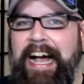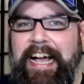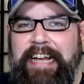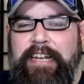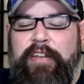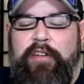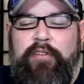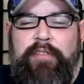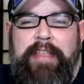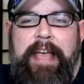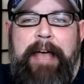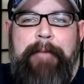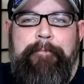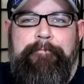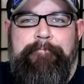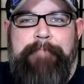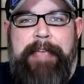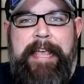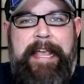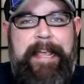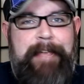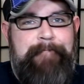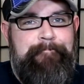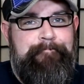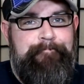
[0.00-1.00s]
I know that
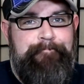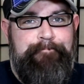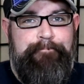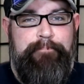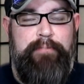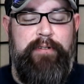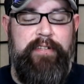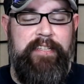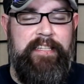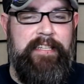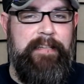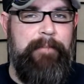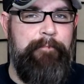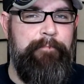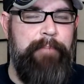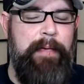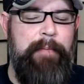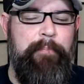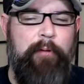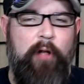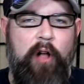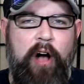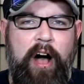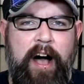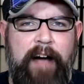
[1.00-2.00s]
may put some
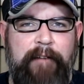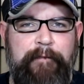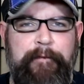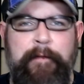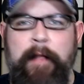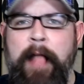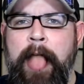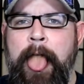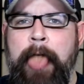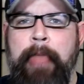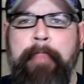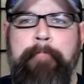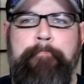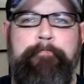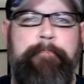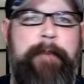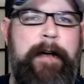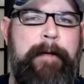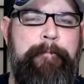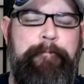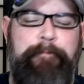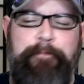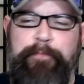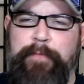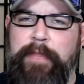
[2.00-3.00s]
people off,
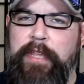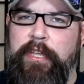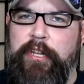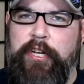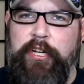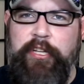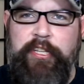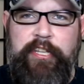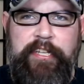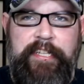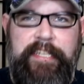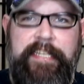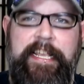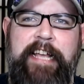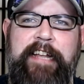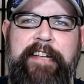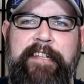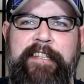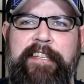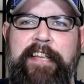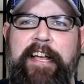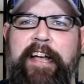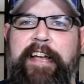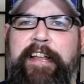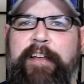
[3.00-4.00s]
but you know, you set
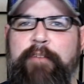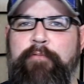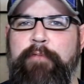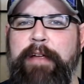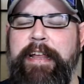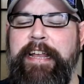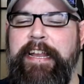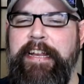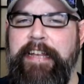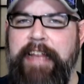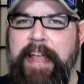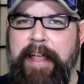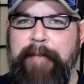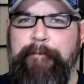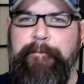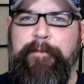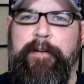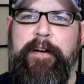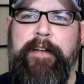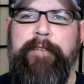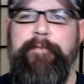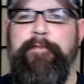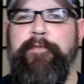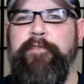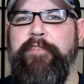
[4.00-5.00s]
aside a rainy day
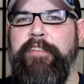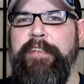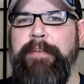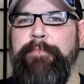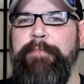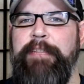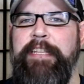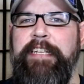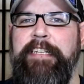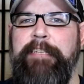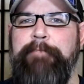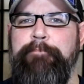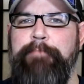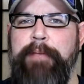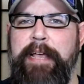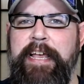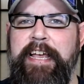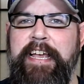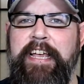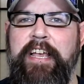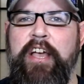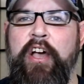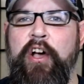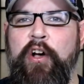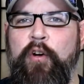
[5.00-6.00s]
fund for some of these
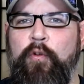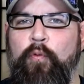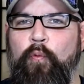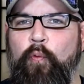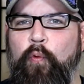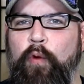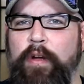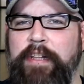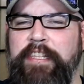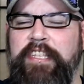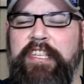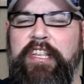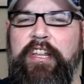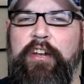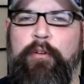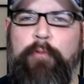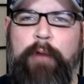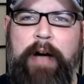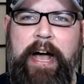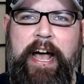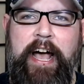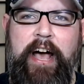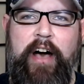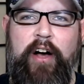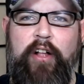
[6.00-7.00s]
big once in a
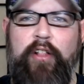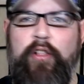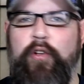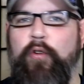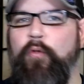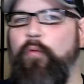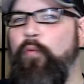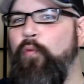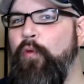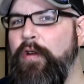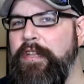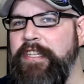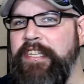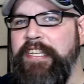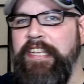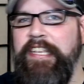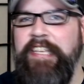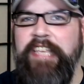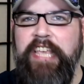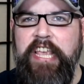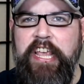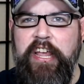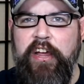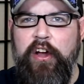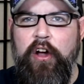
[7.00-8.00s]
while or once a
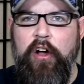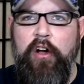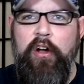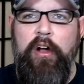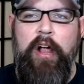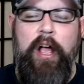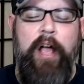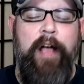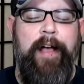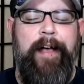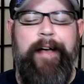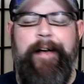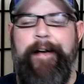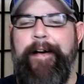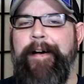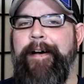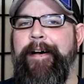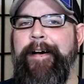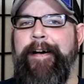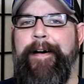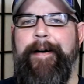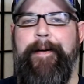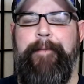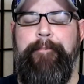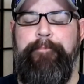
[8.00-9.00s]
year
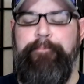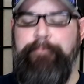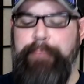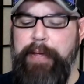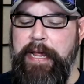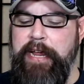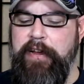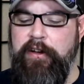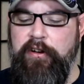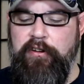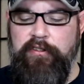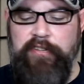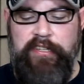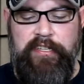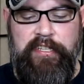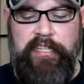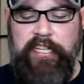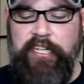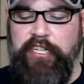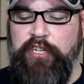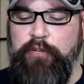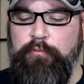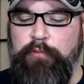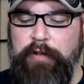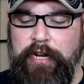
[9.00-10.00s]
beers
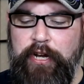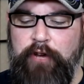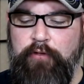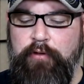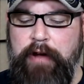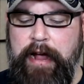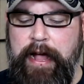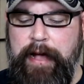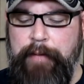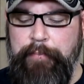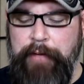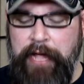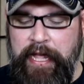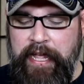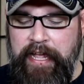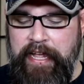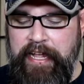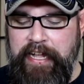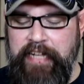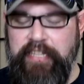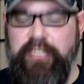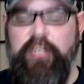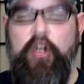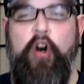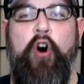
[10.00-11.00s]
that you want to grab.
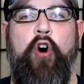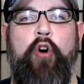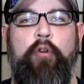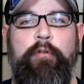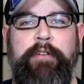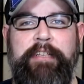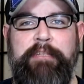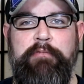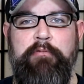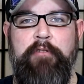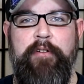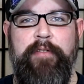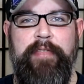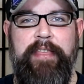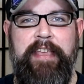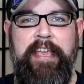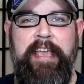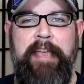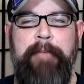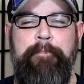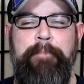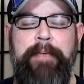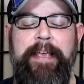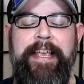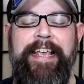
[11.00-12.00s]
It's always worth
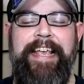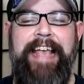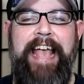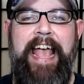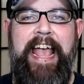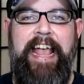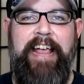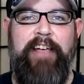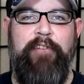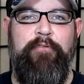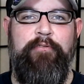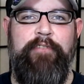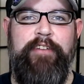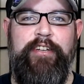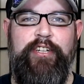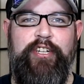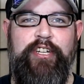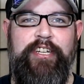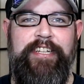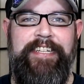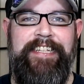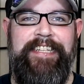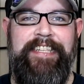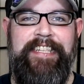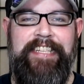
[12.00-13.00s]
keeping
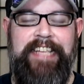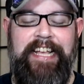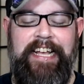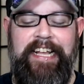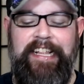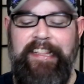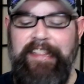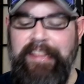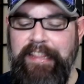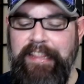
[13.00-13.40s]
Anchorage's